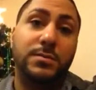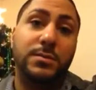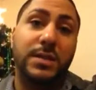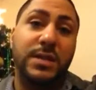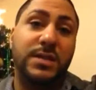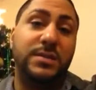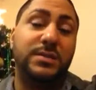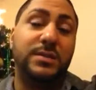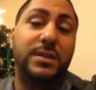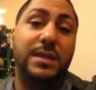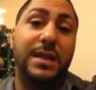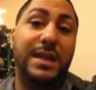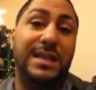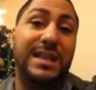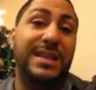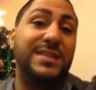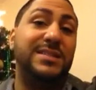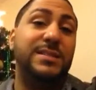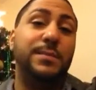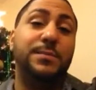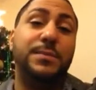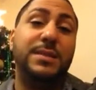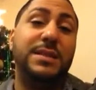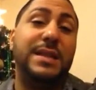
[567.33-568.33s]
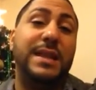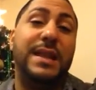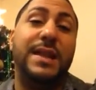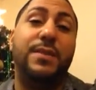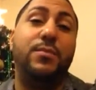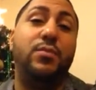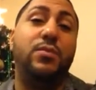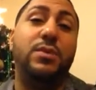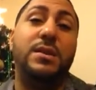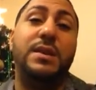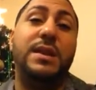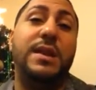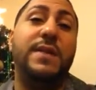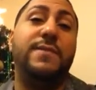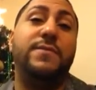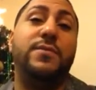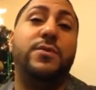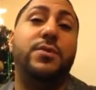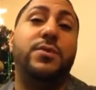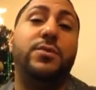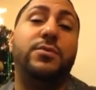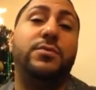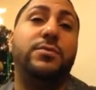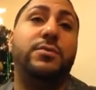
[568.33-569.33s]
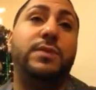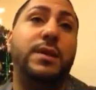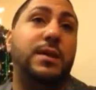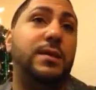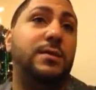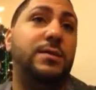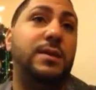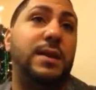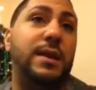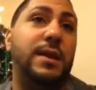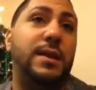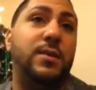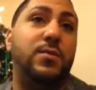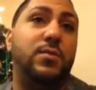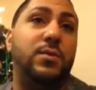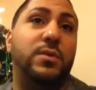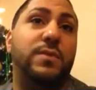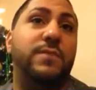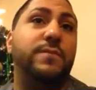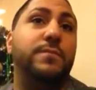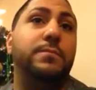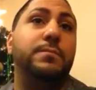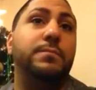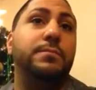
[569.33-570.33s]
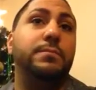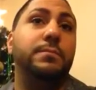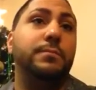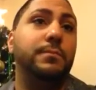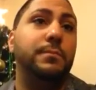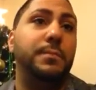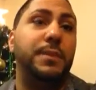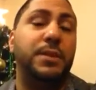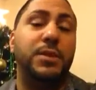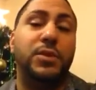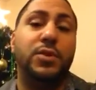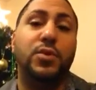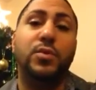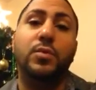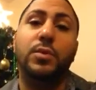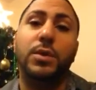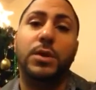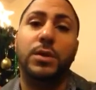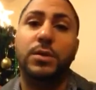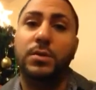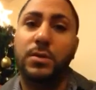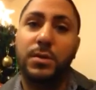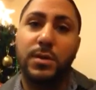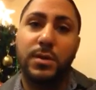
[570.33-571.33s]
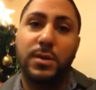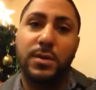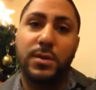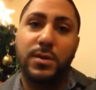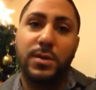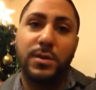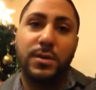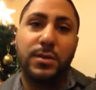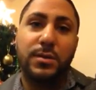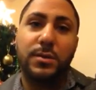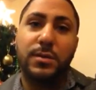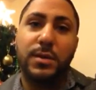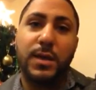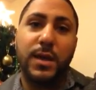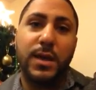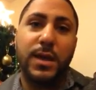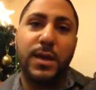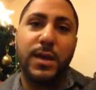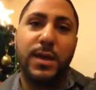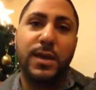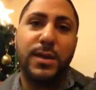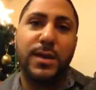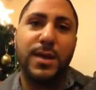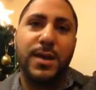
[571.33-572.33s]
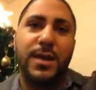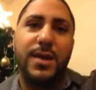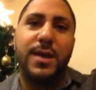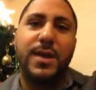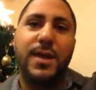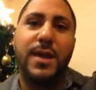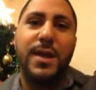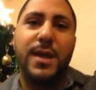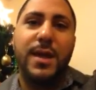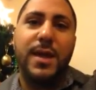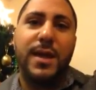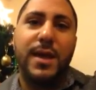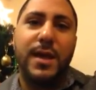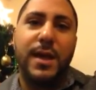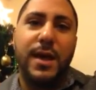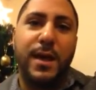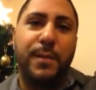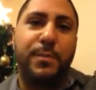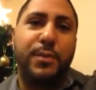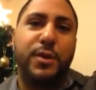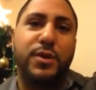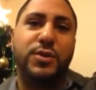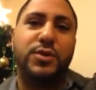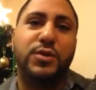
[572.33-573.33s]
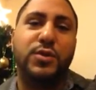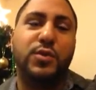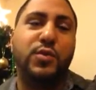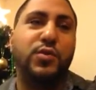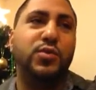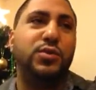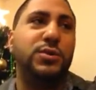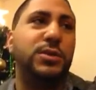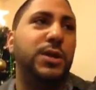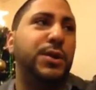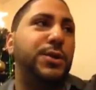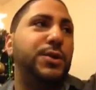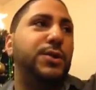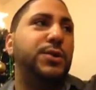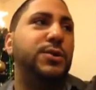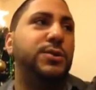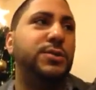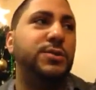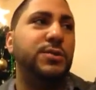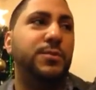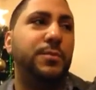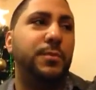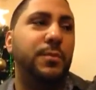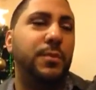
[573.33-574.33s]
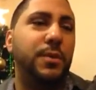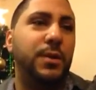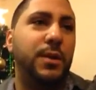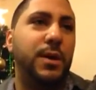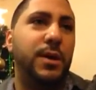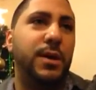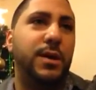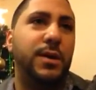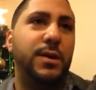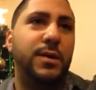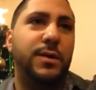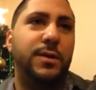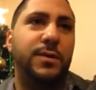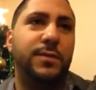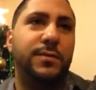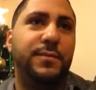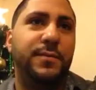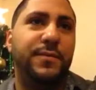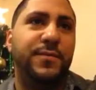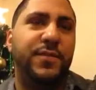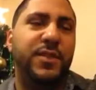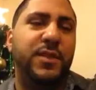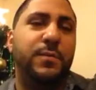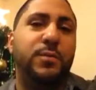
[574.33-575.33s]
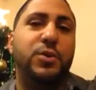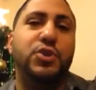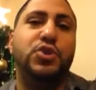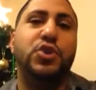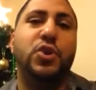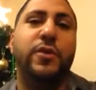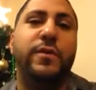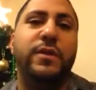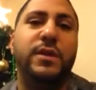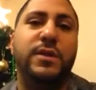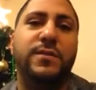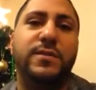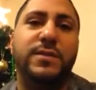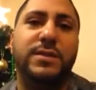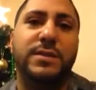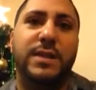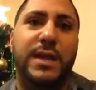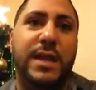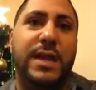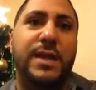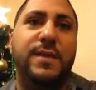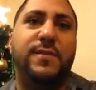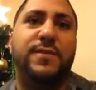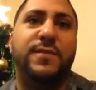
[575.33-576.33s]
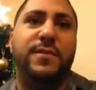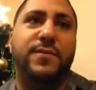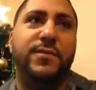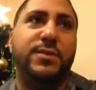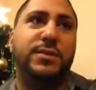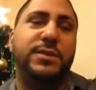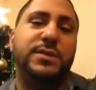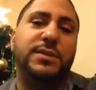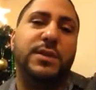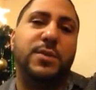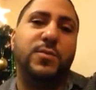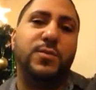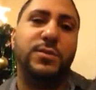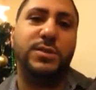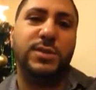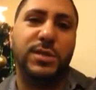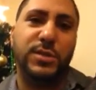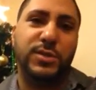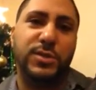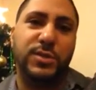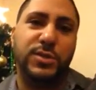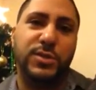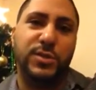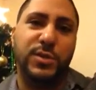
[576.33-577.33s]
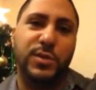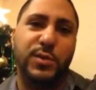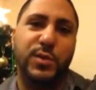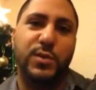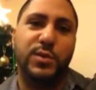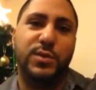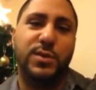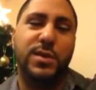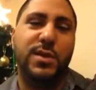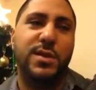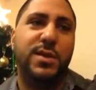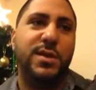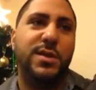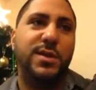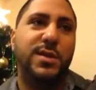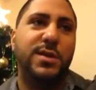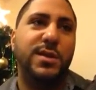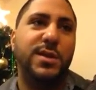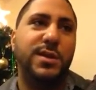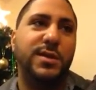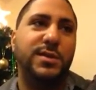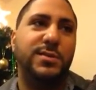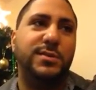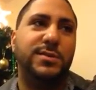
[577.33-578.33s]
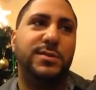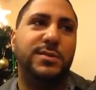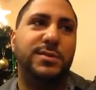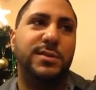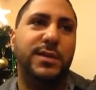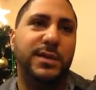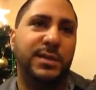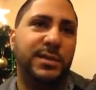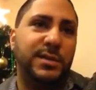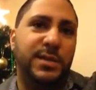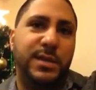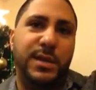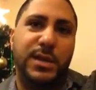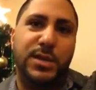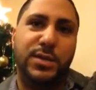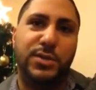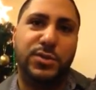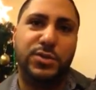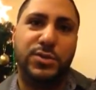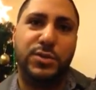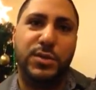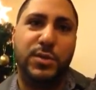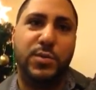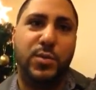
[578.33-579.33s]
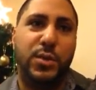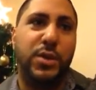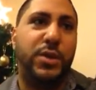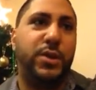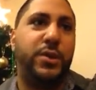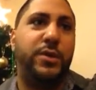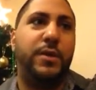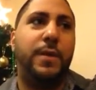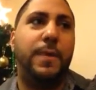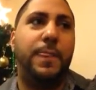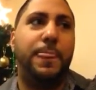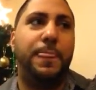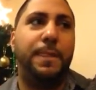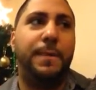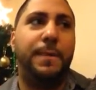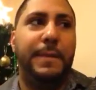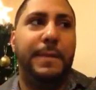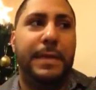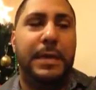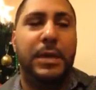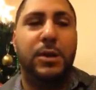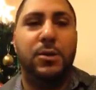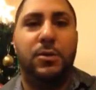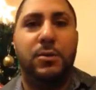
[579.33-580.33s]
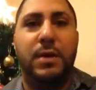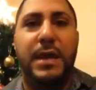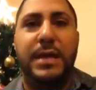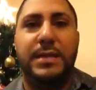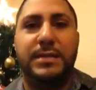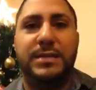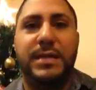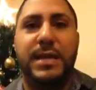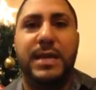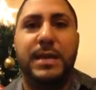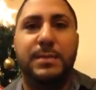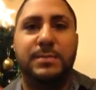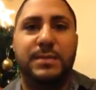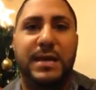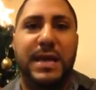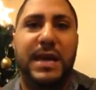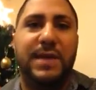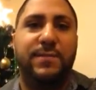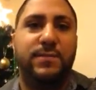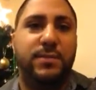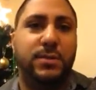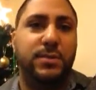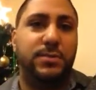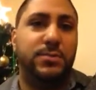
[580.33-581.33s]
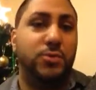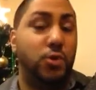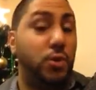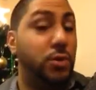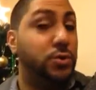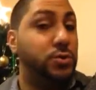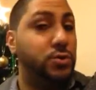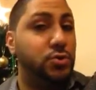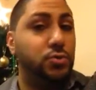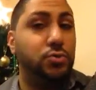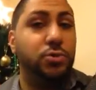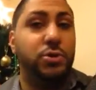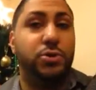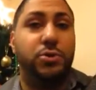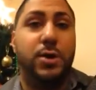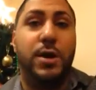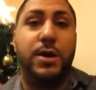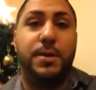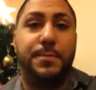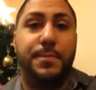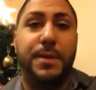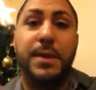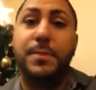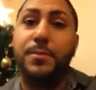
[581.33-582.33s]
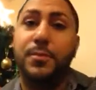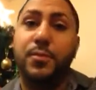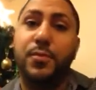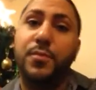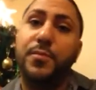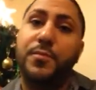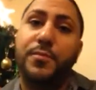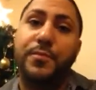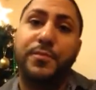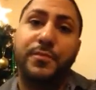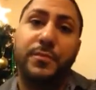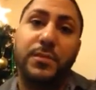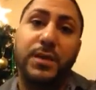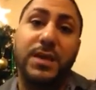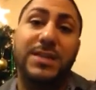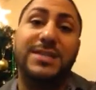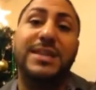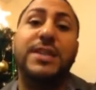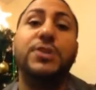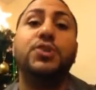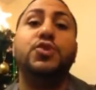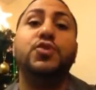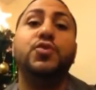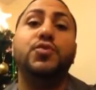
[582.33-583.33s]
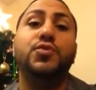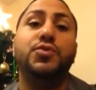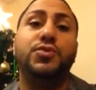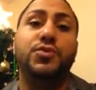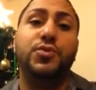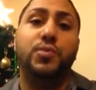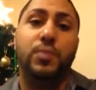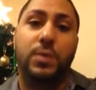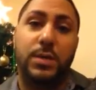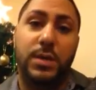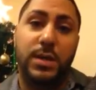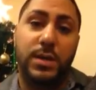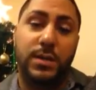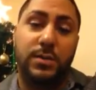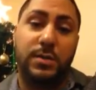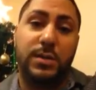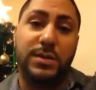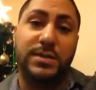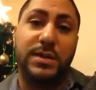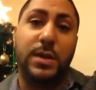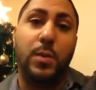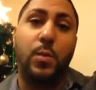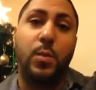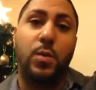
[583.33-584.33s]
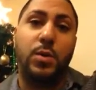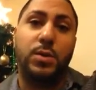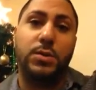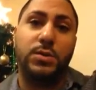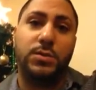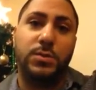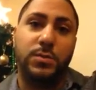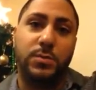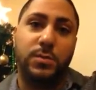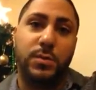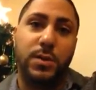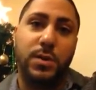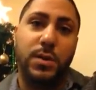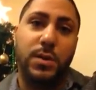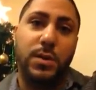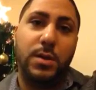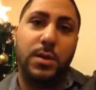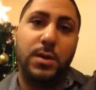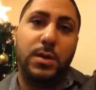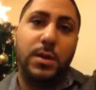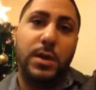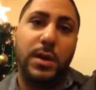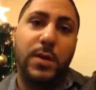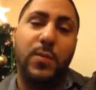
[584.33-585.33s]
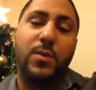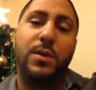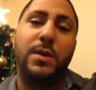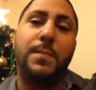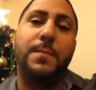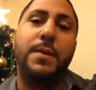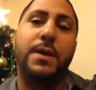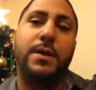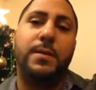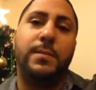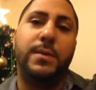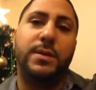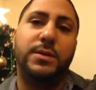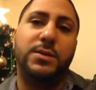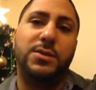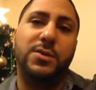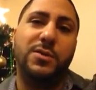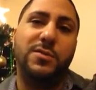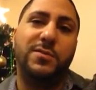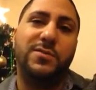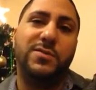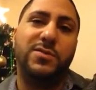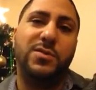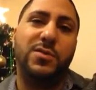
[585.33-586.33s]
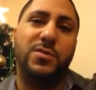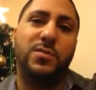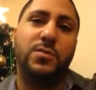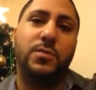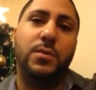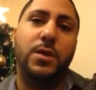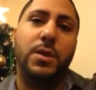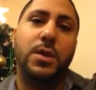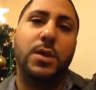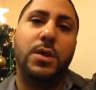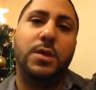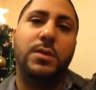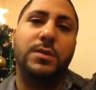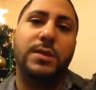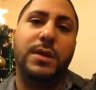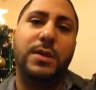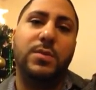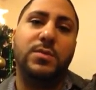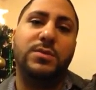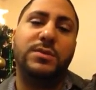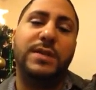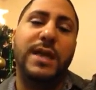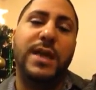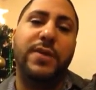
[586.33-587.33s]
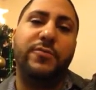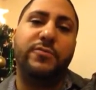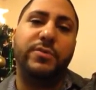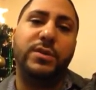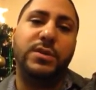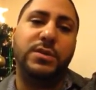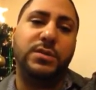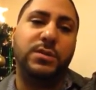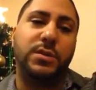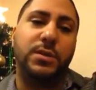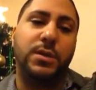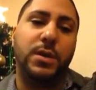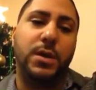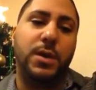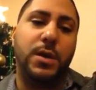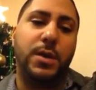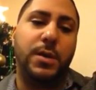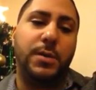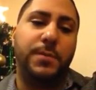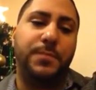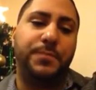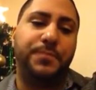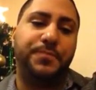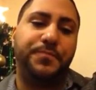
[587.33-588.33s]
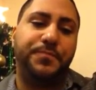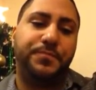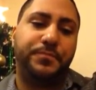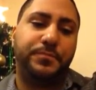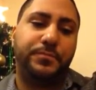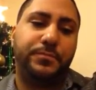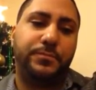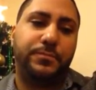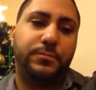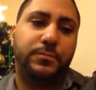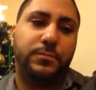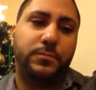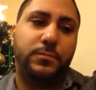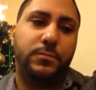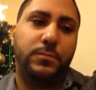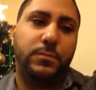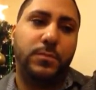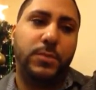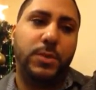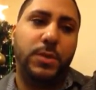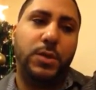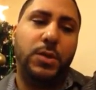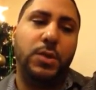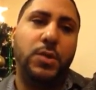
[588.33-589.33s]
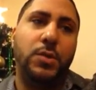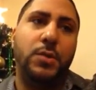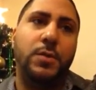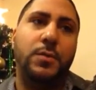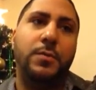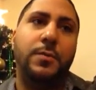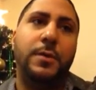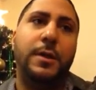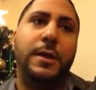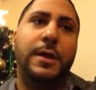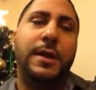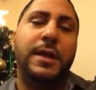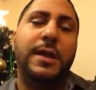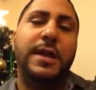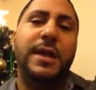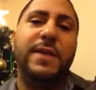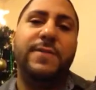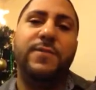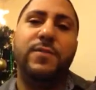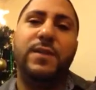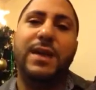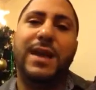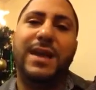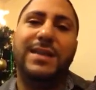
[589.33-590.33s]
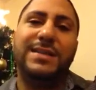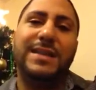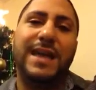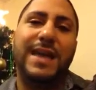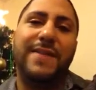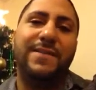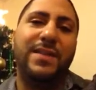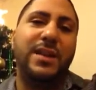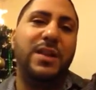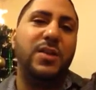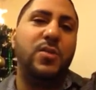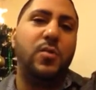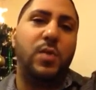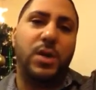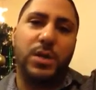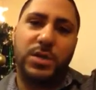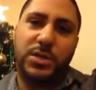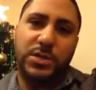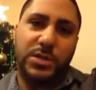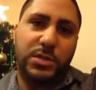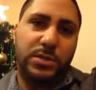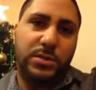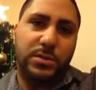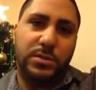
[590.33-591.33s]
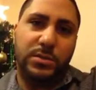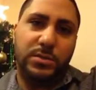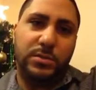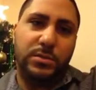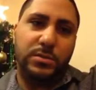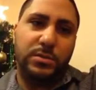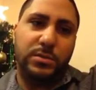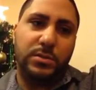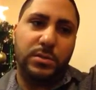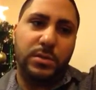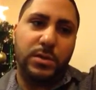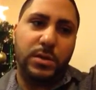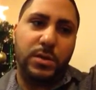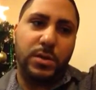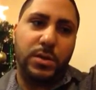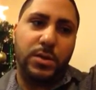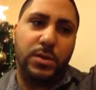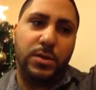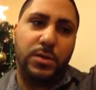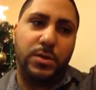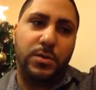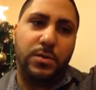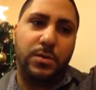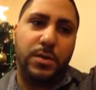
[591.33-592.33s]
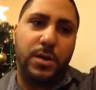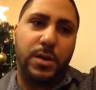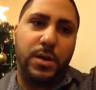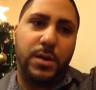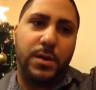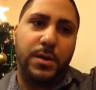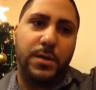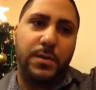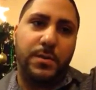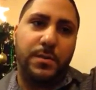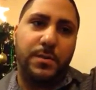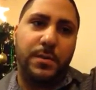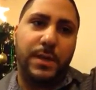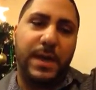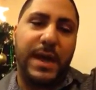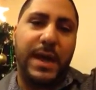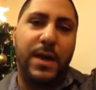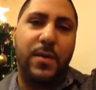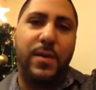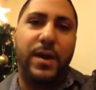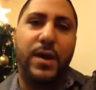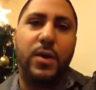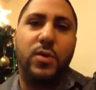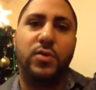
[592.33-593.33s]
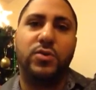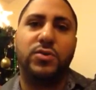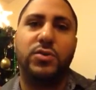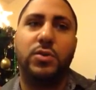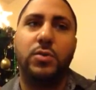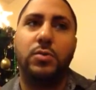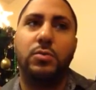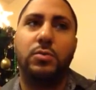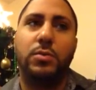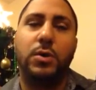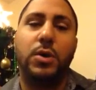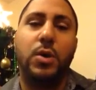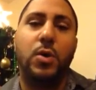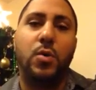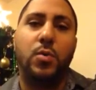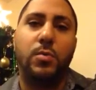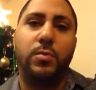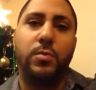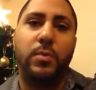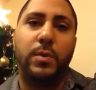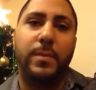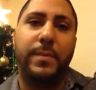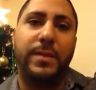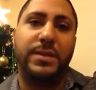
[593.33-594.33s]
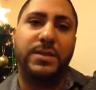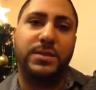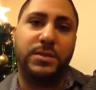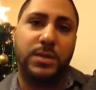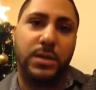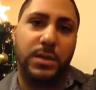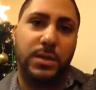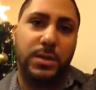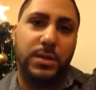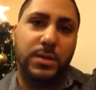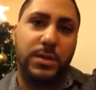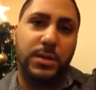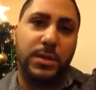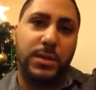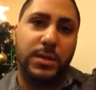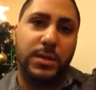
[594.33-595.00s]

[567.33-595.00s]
that's something that I would never think that I would have been doing. And a person who stutters for the majority of his life, ever since I was 6 years old, is in the industry where at times I have to talk to a crowd of people because I choose to, again, because I want to. I want to better myself. So that was that reason. You know, if you guys have any questions, how I also cope with my stutter,